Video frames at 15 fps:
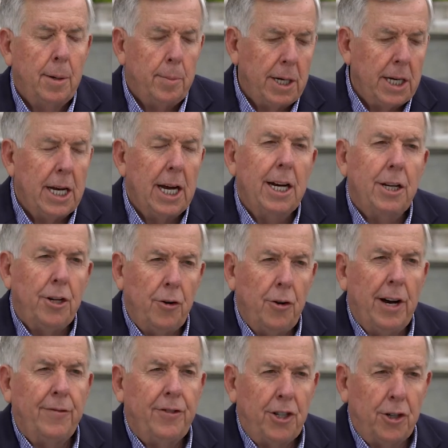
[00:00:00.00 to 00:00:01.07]
But yet you
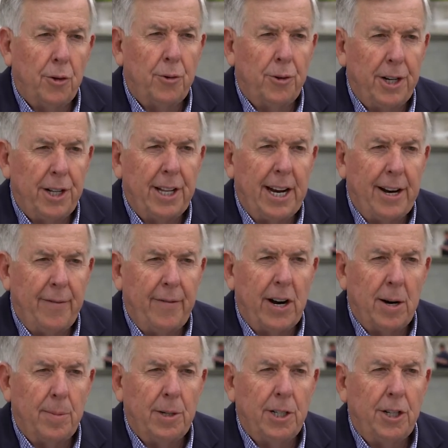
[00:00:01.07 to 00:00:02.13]
have children in that
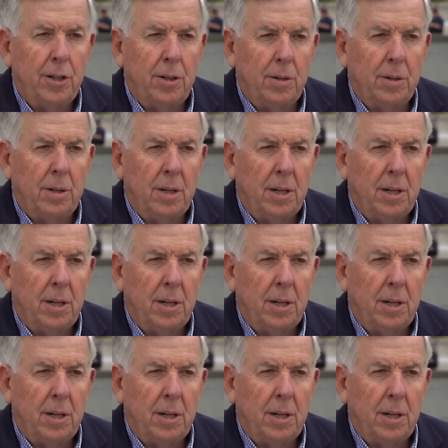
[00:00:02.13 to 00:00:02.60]
environment too.